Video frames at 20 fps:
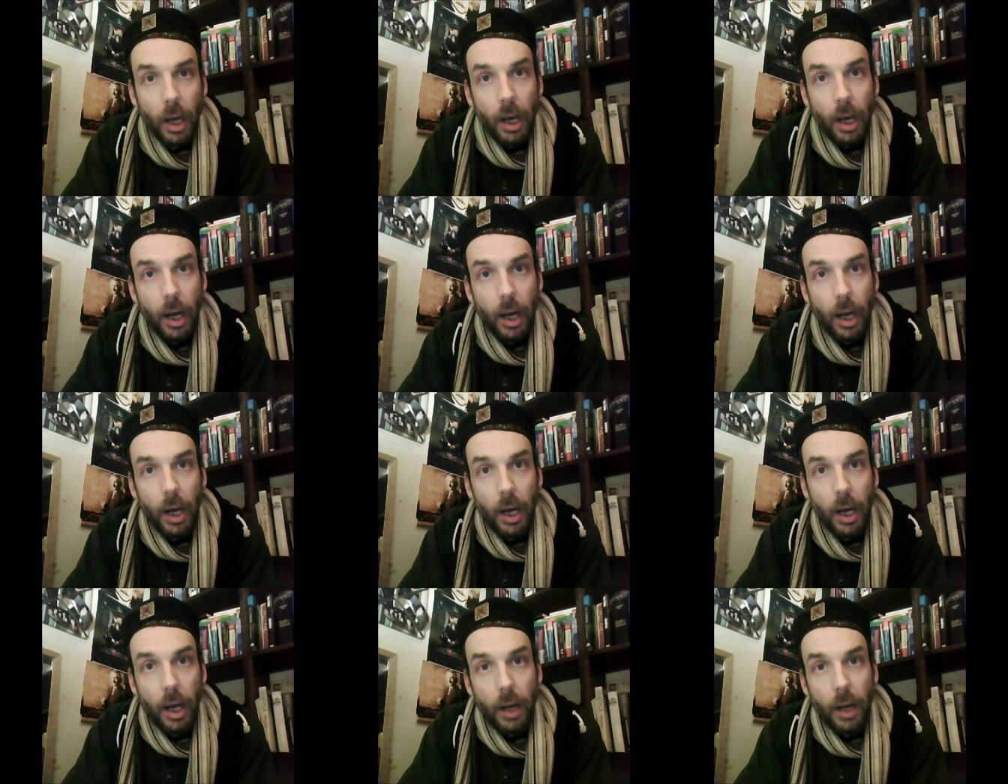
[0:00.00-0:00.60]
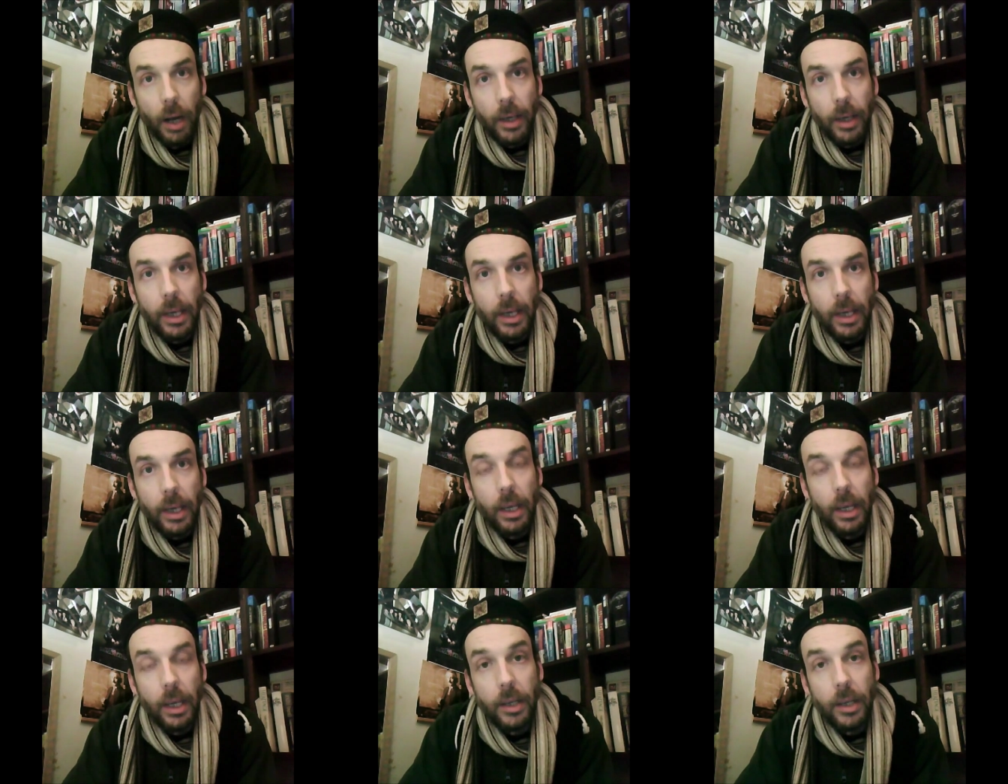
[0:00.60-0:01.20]
Uh,
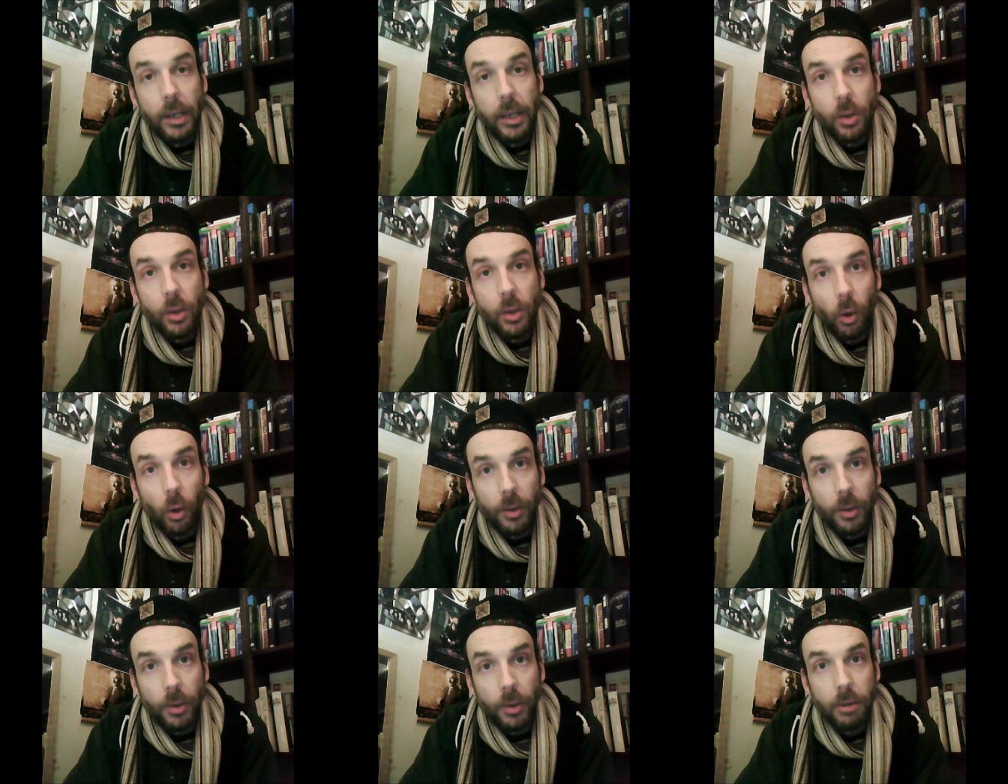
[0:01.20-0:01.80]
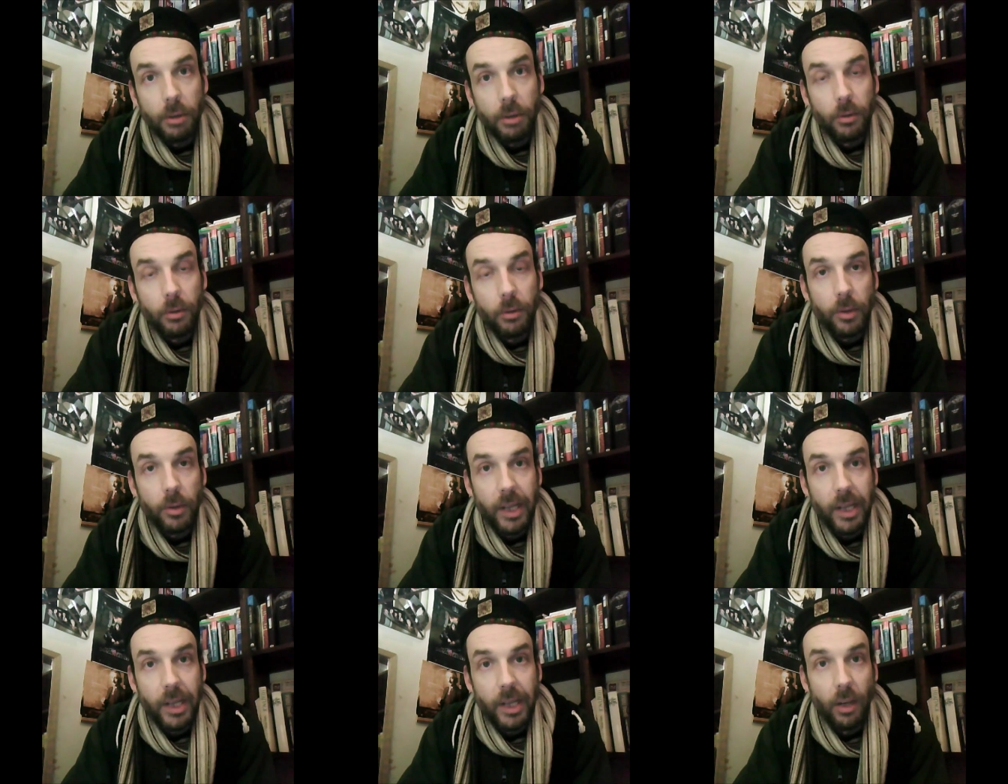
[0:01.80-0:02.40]
he is also, of
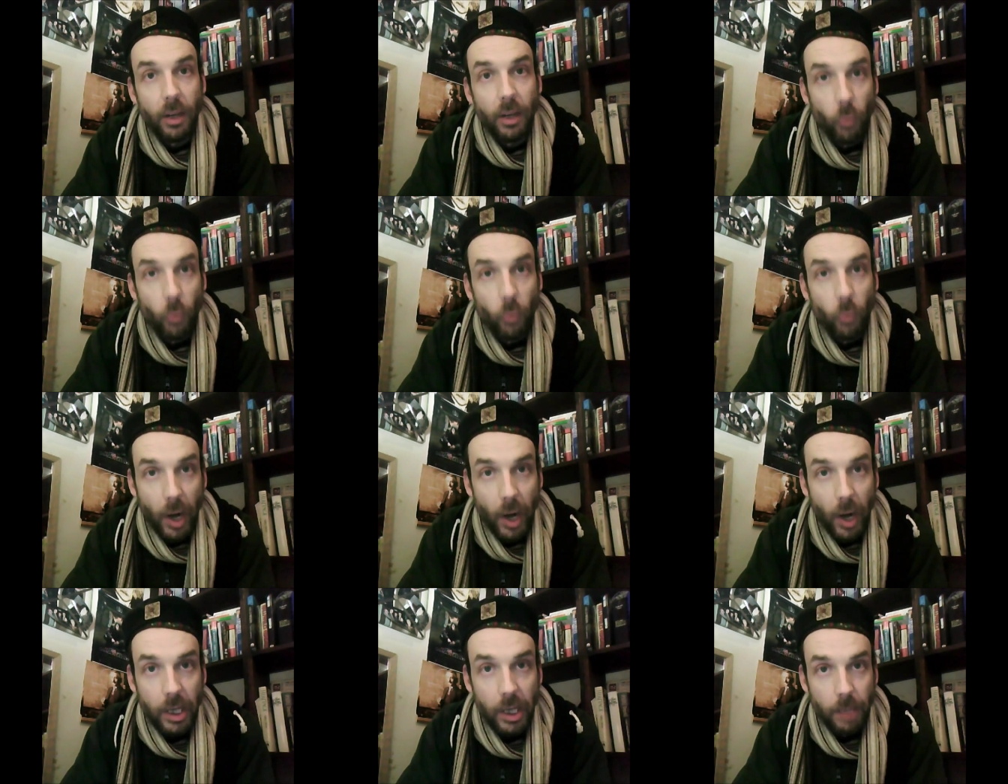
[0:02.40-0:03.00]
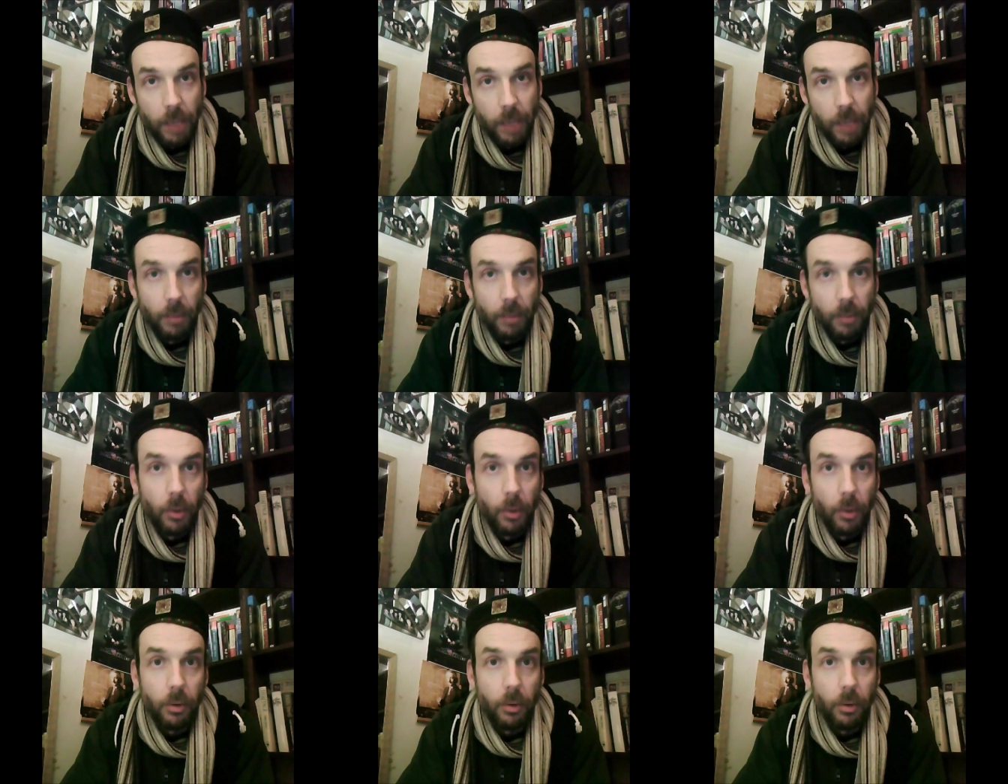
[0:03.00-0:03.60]
course, getting ready to
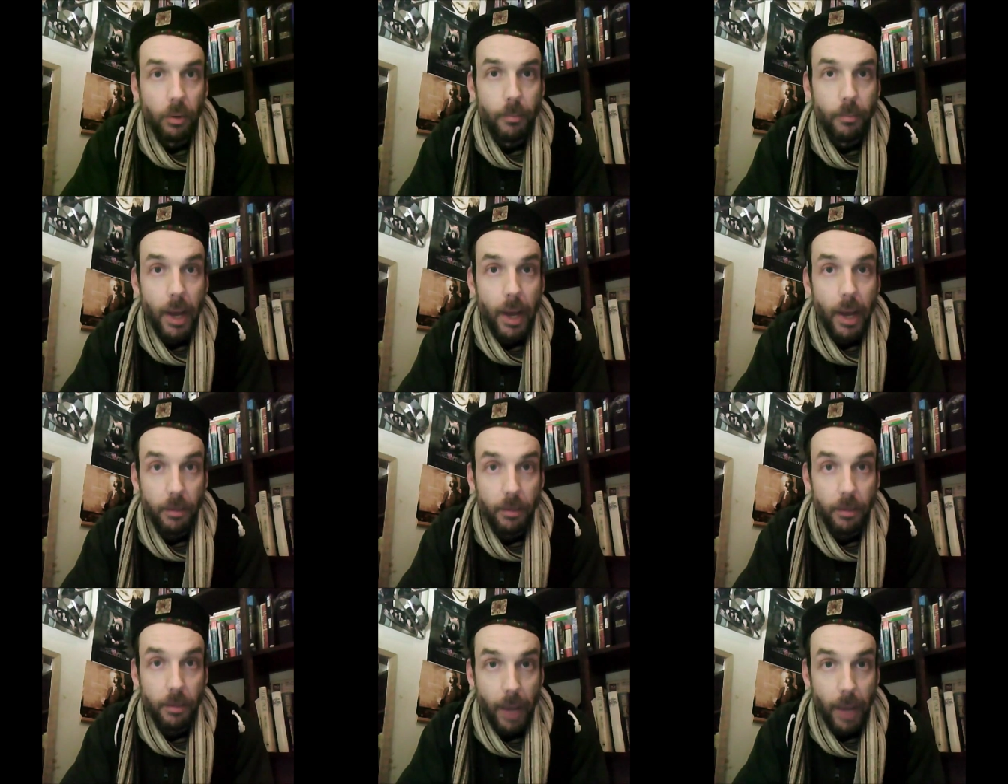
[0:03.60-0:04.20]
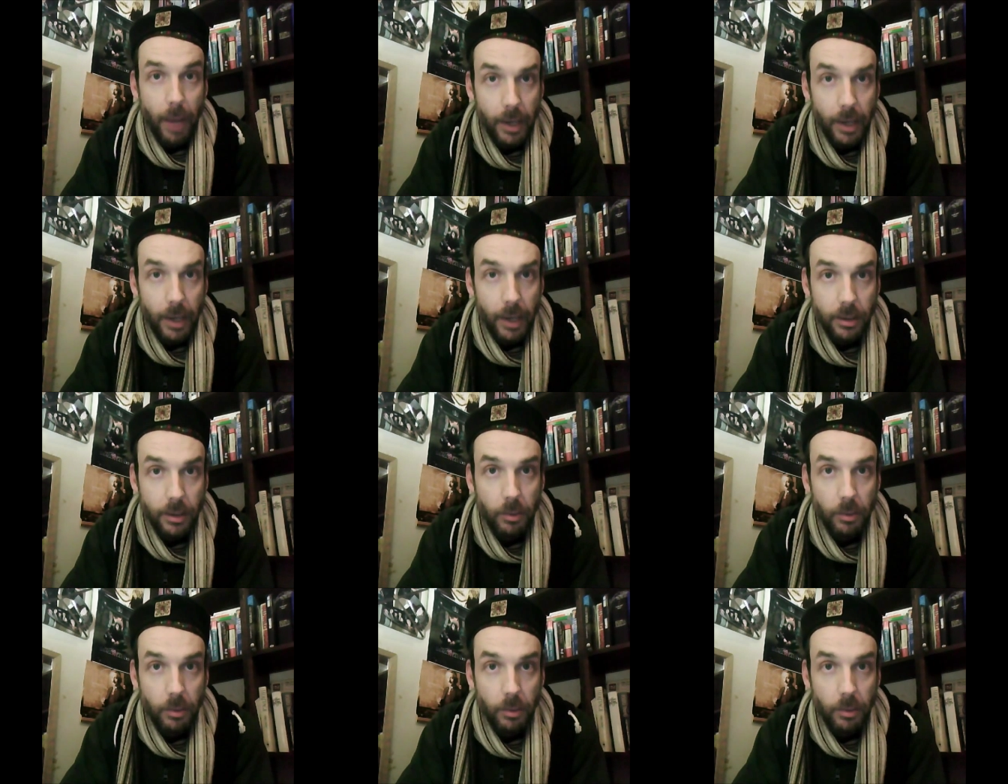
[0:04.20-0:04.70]
promote Mad Max,